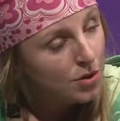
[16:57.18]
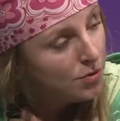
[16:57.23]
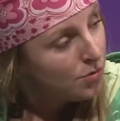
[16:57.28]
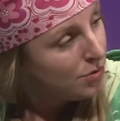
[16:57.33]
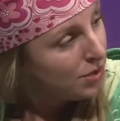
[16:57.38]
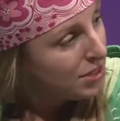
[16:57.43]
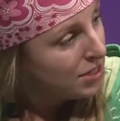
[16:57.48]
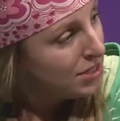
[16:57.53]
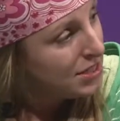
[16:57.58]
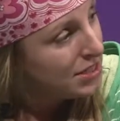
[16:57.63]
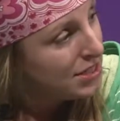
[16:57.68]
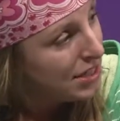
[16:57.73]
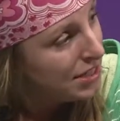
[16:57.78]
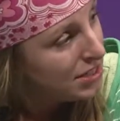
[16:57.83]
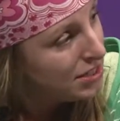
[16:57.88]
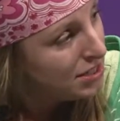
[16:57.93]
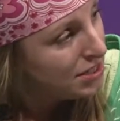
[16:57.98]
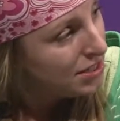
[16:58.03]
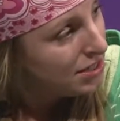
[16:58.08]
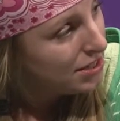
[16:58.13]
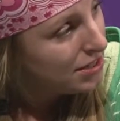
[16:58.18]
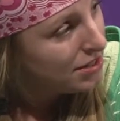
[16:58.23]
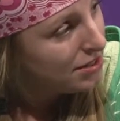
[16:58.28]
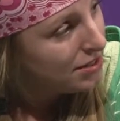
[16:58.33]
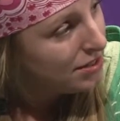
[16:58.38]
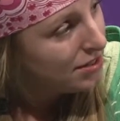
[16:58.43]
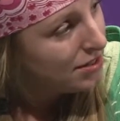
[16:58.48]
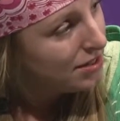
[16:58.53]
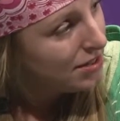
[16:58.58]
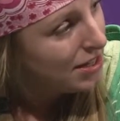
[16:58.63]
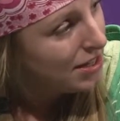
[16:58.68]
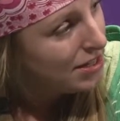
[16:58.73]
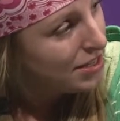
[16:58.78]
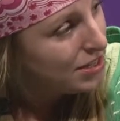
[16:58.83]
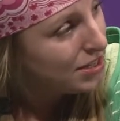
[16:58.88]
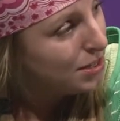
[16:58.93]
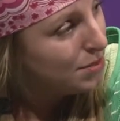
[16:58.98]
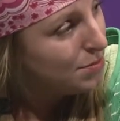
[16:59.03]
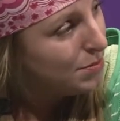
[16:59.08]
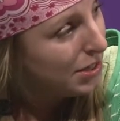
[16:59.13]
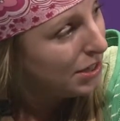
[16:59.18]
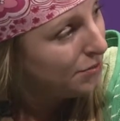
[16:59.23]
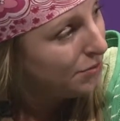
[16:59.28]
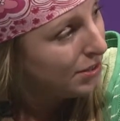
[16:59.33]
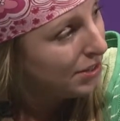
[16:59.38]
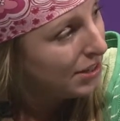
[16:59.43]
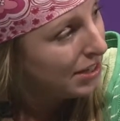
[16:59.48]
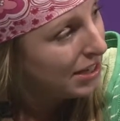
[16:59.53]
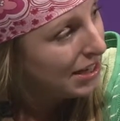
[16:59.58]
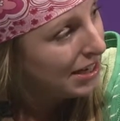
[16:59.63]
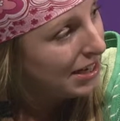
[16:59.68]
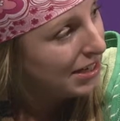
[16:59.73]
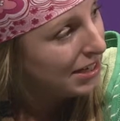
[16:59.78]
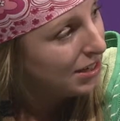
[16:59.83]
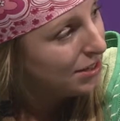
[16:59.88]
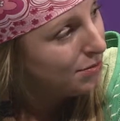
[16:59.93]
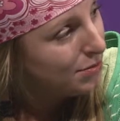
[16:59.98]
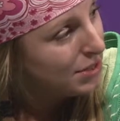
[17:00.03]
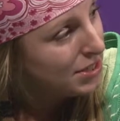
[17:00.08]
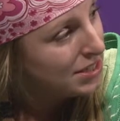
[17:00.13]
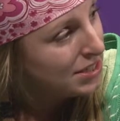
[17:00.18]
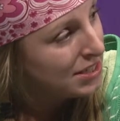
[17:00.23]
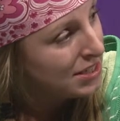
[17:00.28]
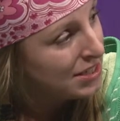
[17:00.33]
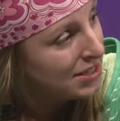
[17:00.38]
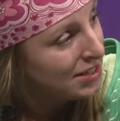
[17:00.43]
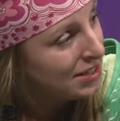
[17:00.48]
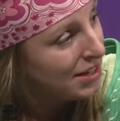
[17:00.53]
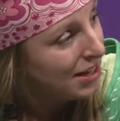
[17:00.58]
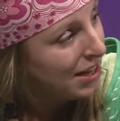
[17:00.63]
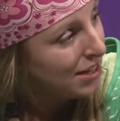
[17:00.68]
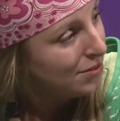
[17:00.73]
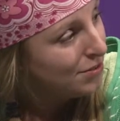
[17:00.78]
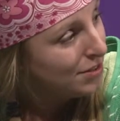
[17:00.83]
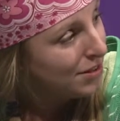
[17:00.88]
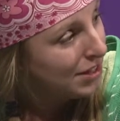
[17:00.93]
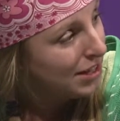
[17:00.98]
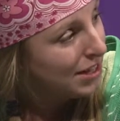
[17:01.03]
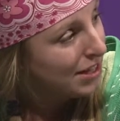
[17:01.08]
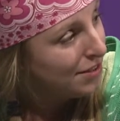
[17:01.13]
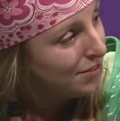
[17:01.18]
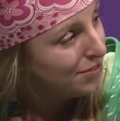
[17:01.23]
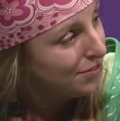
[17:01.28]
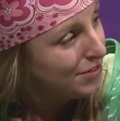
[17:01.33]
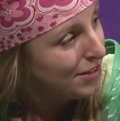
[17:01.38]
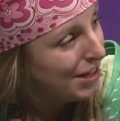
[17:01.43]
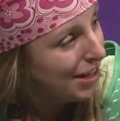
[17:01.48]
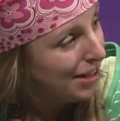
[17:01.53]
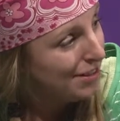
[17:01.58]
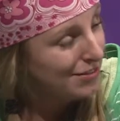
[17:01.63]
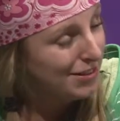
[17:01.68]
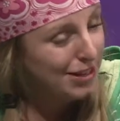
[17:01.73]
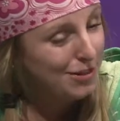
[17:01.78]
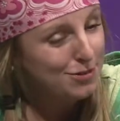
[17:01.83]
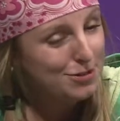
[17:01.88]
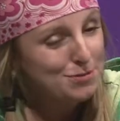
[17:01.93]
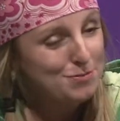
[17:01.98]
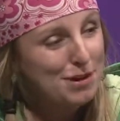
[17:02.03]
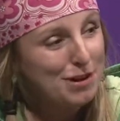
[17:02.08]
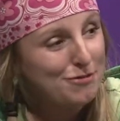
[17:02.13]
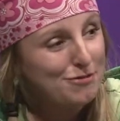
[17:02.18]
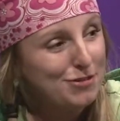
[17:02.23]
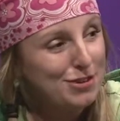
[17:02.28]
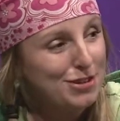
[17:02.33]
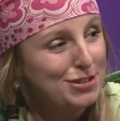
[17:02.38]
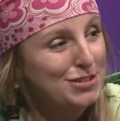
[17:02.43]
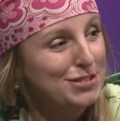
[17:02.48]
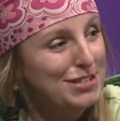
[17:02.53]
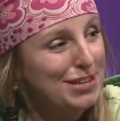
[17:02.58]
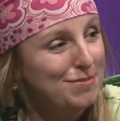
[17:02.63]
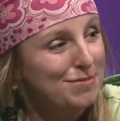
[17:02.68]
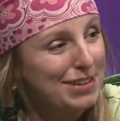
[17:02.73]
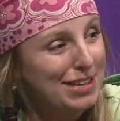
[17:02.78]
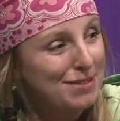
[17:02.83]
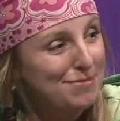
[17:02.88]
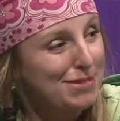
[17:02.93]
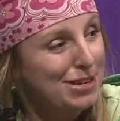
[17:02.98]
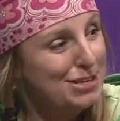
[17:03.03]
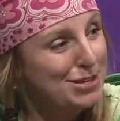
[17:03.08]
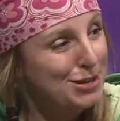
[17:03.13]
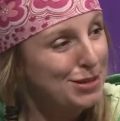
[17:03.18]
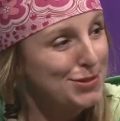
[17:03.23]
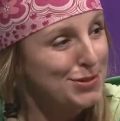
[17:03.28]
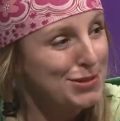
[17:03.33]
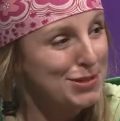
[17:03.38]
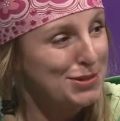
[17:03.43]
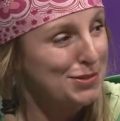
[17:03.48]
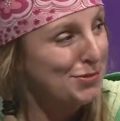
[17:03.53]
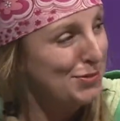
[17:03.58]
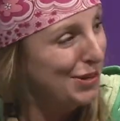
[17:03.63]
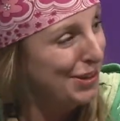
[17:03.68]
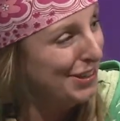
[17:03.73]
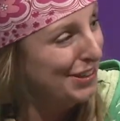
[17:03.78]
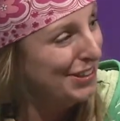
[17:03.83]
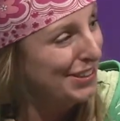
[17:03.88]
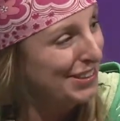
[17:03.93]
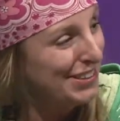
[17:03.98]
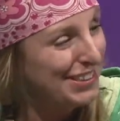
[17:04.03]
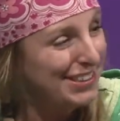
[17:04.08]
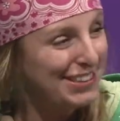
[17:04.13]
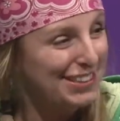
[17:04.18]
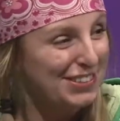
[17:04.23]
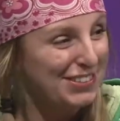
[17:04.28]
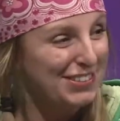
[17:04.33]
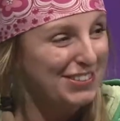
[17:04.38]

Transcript: was, that's the big one that I did, wasn't it? I don't think that was my first, I'm getting my toes in the water, you know.